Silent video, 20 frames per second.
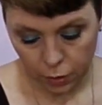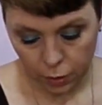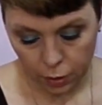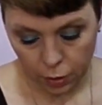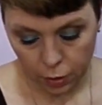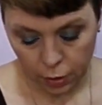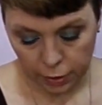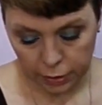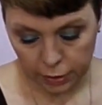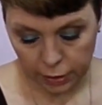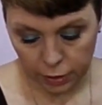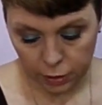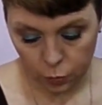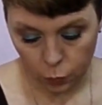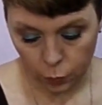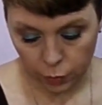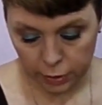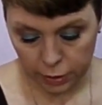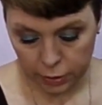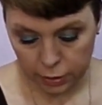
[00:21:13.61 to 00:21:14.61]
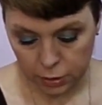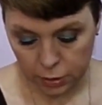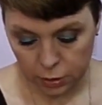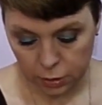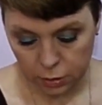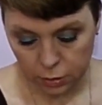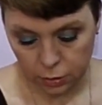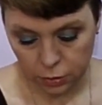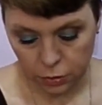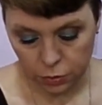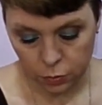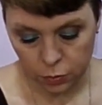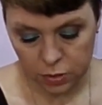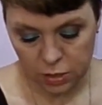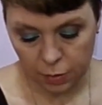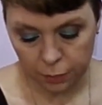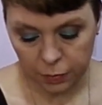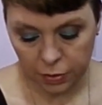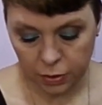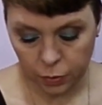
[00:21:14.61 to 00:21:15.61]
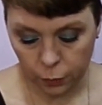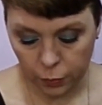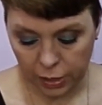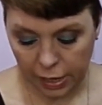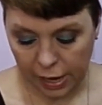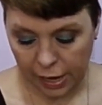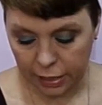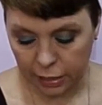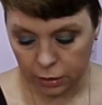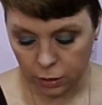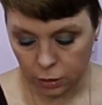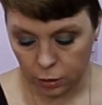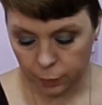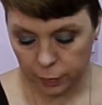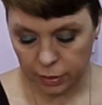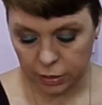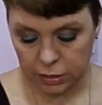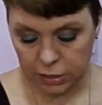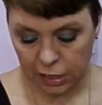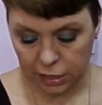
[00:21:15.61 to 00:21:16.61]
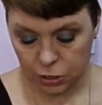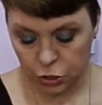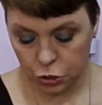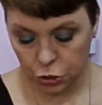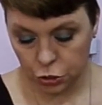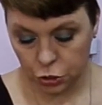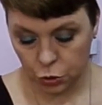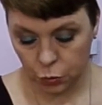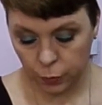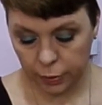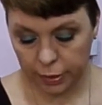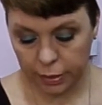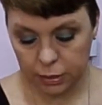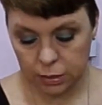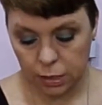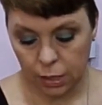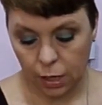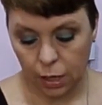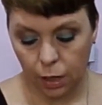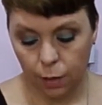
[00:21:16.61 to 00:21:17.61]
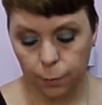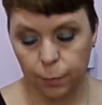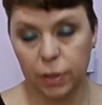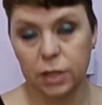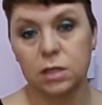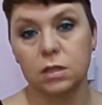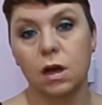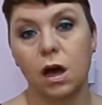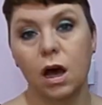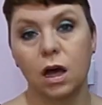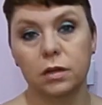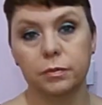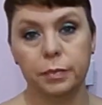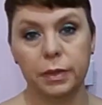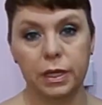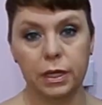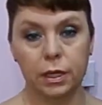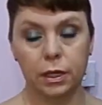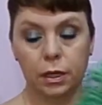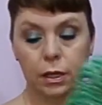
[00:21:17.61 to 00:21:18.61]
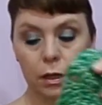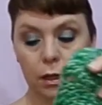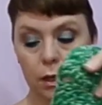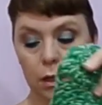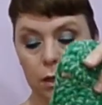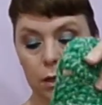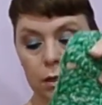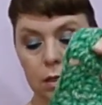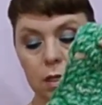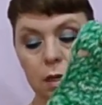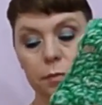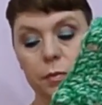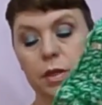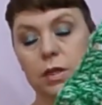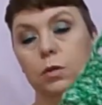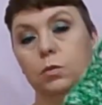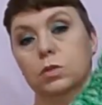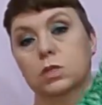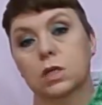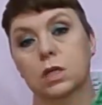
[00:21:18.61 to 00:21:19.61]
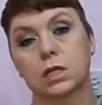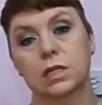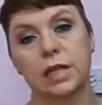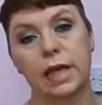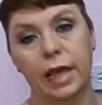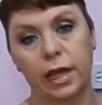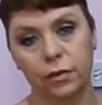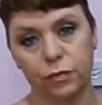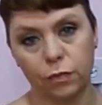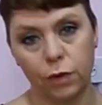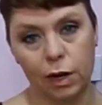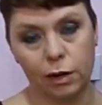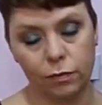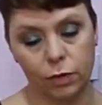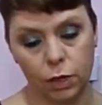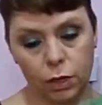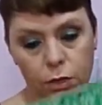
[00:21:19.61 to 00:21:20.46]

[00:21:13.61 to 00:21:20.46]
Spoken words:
I kind of wanted, you know, something that would add a little bit of texture to it, but not be something that was going to take forever.